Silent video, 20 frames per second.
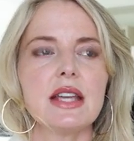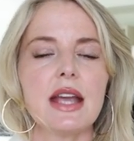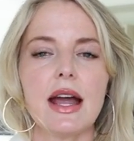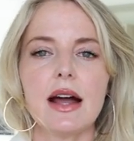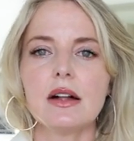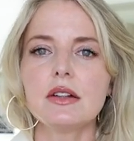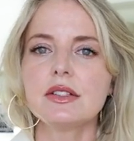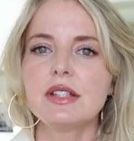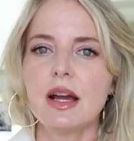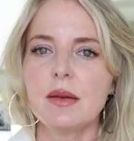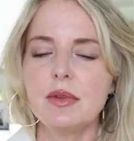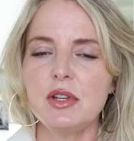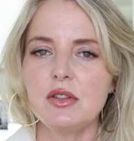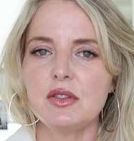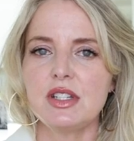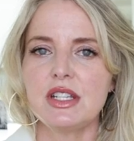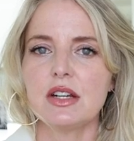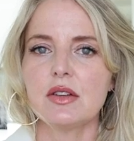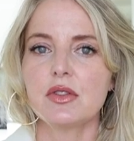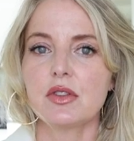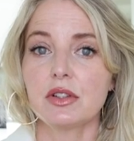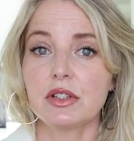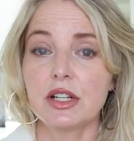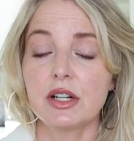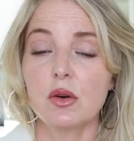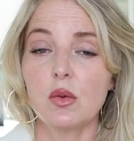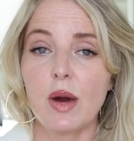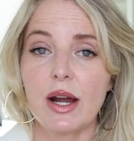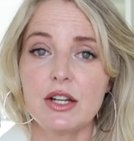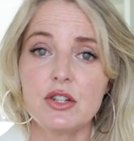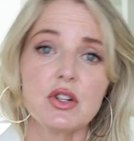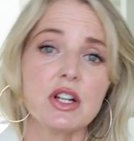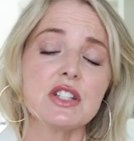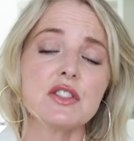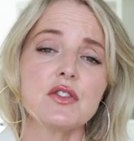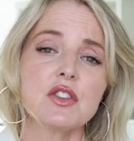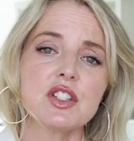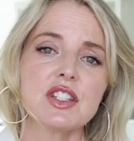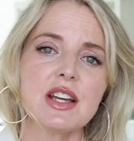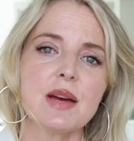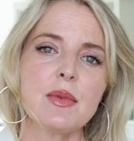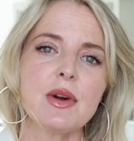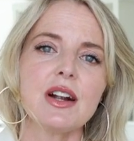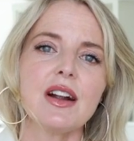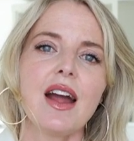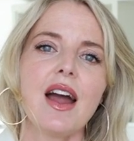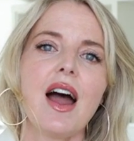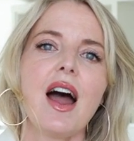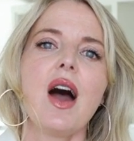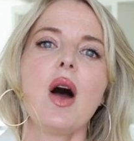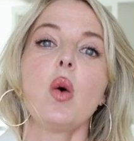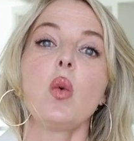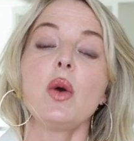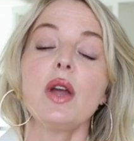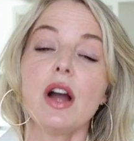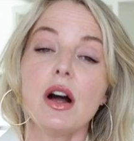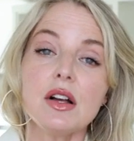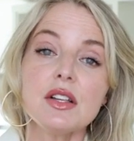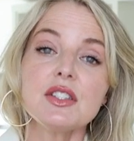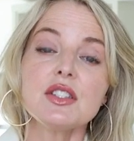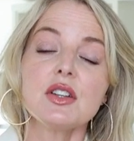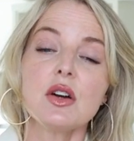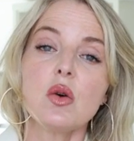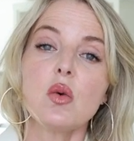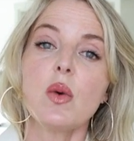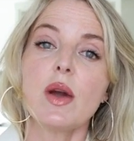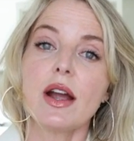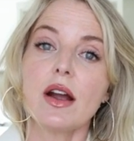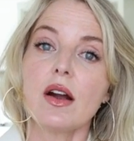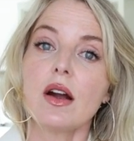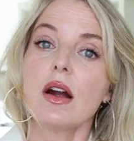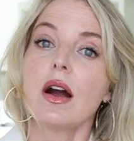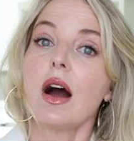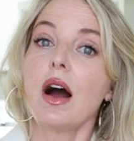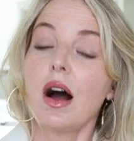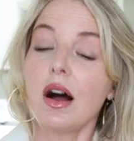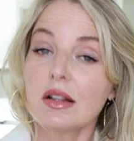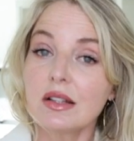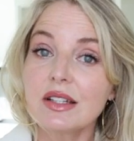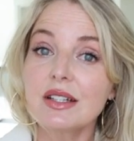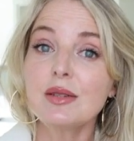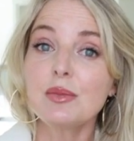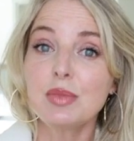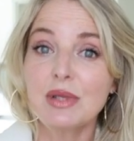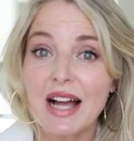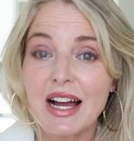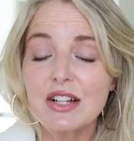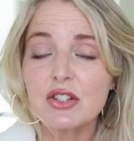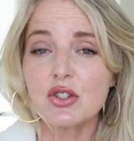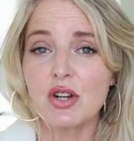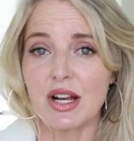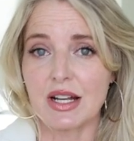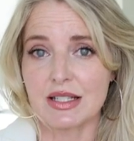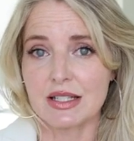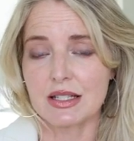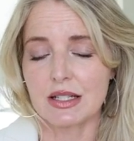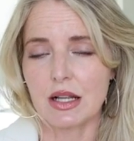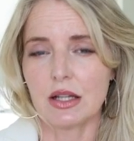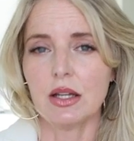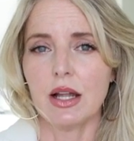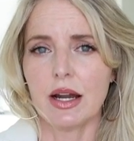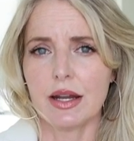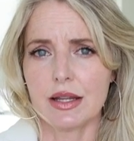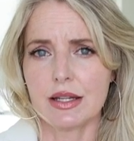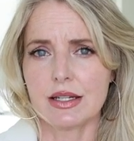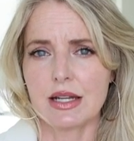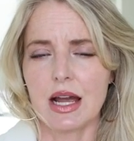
the LWD or the little white dress for summer, we also wear a little black dress a lot of the